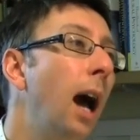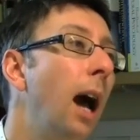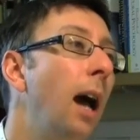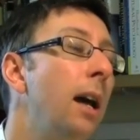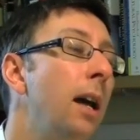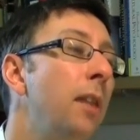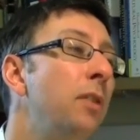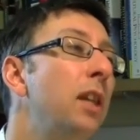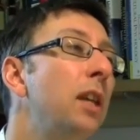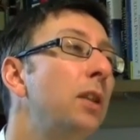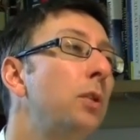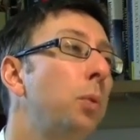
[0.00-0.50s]

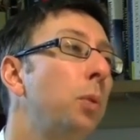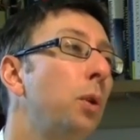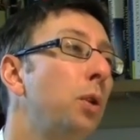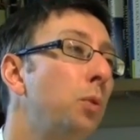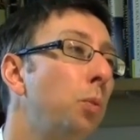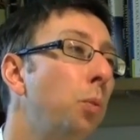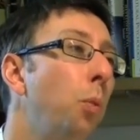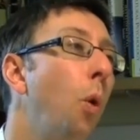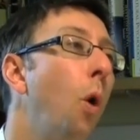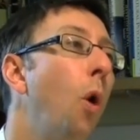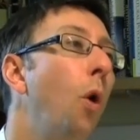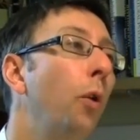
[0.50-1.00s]
And this
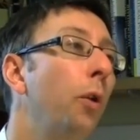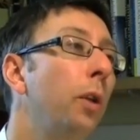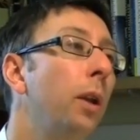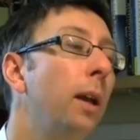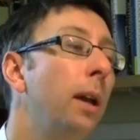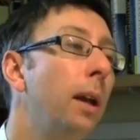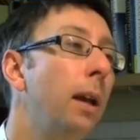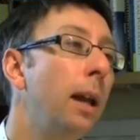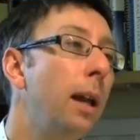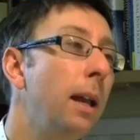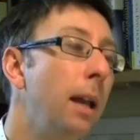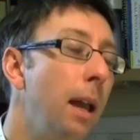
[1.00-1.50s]
was one
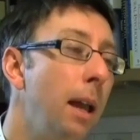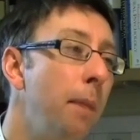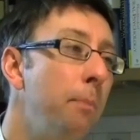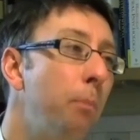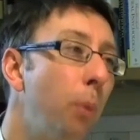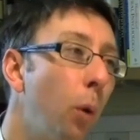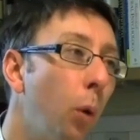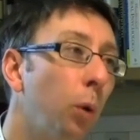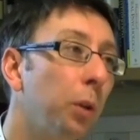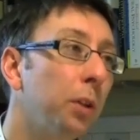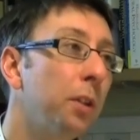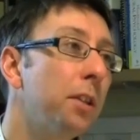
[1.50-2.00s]

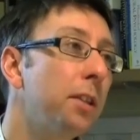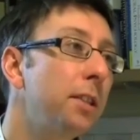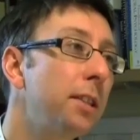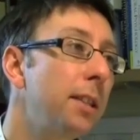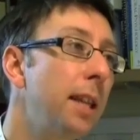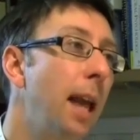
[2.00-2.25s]
important